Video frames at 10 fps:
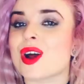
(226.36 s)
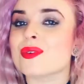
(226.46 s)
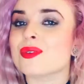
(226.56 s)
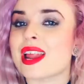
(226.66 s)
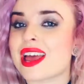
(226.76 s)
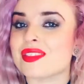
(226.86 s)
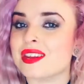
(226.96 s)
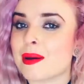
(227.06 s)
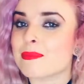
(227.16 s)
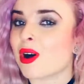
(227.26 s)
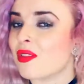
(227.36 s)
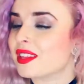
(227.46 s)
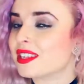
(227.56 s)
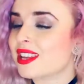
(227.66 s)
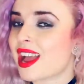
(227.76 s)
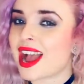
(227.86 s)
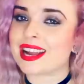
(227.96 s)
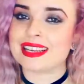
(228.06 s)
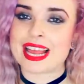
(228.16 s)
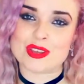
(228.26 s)
Don't let the number on the
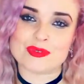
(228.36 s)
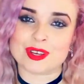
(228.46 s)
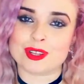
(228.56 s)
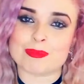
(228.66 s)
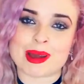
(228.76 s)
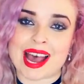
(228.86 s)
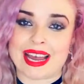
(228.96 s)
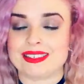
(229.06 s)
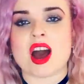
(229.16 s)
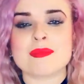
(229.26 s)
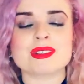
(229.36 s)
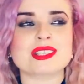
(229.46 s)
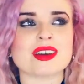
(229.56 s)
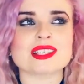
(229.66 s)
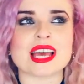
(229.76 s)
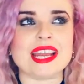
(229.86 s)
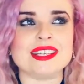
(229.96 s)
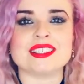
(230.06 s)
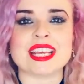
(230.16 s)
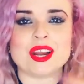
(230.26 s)
tag let you feel bad. I'm a size
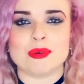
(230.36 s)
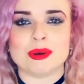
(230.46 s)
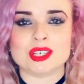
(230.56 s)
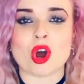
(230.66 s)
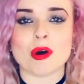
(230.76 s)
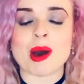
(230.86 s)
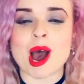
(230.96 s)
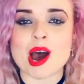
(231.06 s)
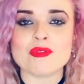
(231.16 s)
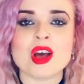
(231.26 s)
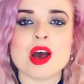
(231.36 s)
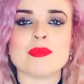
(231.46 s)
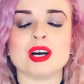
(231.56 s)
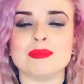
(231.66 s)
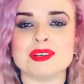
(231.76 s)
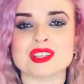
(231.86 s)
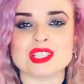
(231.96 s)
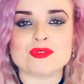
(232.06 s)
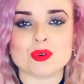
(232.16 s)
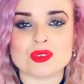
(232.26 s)
8 to 10 on my top half, but I'm a
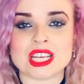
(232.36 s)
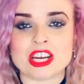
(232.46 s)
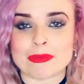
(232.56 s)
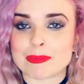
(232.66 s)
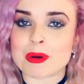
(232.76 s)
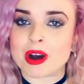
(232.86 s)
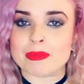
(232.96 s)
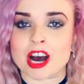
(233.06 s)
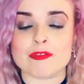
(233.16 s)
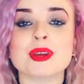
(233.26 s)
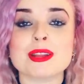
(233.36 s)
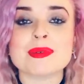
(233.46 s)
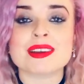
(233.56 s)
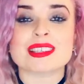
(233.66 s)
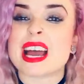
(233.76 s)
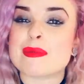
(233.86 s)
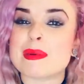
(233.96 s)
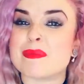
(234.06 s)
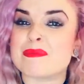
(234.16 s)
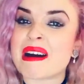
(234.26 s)
size 14 on my bottom half, purely because I have a
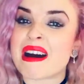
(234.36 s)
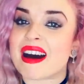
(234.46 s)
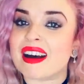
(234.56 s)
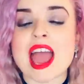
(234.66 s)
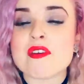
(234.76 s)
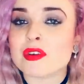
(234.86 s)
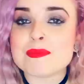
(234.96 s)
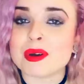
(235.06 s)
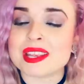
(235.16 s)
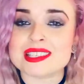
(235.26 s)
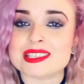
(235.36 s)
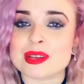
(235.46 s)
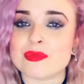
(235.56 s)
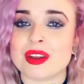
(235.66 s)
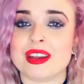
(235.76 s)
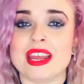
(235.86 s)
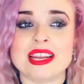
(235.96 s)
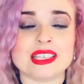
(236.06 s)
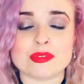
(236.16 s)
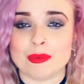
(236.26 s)
big butt. Everybody is different
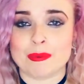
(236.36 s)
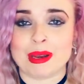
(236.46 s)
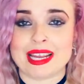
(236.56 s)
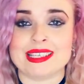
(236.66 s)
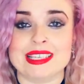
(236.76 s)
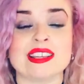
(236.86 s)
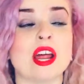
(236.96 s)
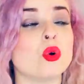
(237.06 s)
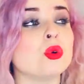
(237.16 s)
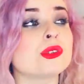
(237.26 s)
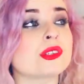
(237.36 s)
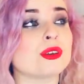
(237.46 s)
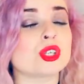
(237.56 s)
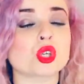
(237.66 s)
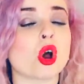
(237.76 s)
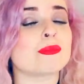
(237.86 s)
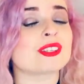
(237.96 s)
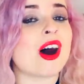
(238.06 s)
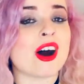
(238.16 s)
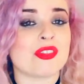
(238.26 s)
in different places, and also
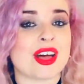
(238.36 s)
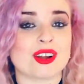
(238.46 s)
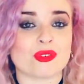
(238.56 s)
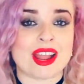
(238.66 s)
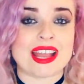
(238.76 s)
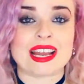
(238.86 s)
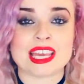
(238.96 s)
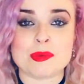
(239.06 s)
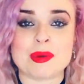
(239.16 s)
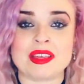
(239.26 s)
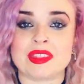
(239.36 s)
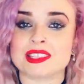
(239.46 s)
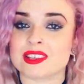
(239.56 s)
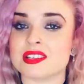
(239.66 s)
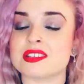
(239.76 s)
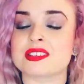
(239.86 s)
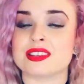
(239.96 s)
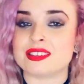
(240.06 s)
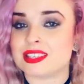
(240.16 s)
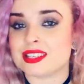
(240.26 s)
shops aren't that great at keeping their sizes
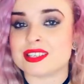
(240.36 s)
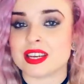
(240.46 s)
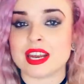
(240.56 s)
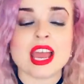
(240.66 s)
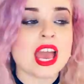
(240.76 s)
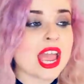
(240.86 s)
consistent.